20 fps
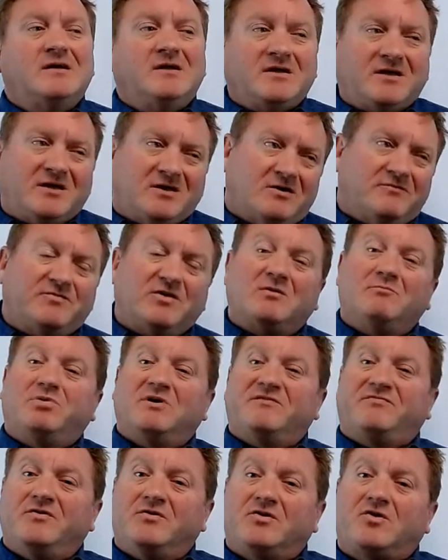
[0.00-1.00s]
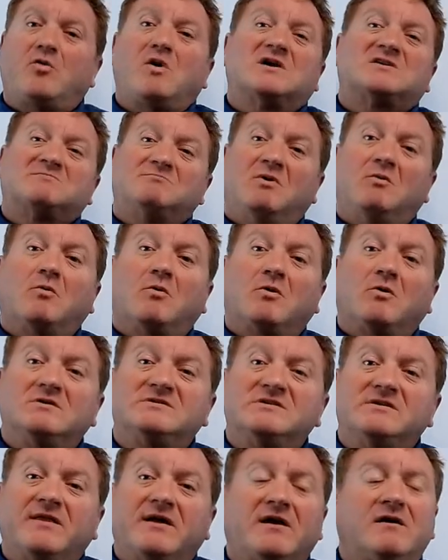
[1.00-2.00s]
you know, if you can put a few questionable words
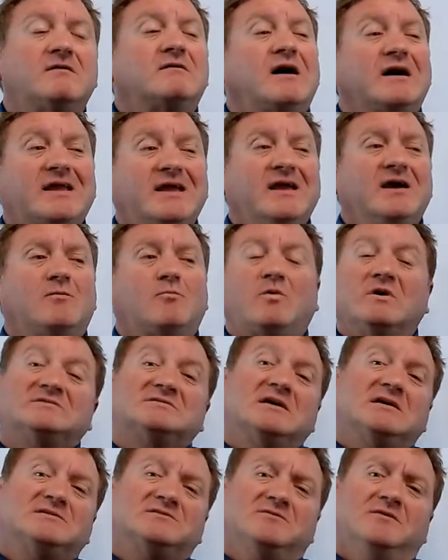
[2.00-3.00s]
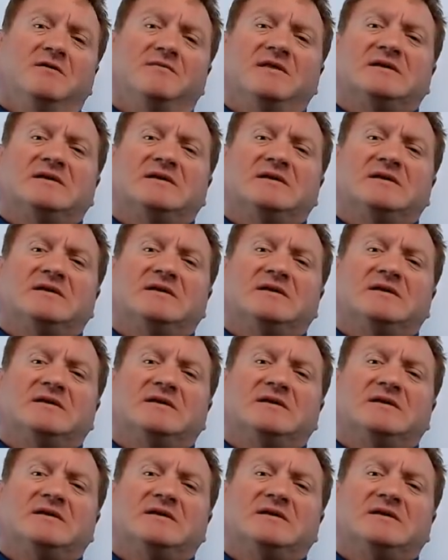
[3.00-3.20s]
in there, again, what's that doing?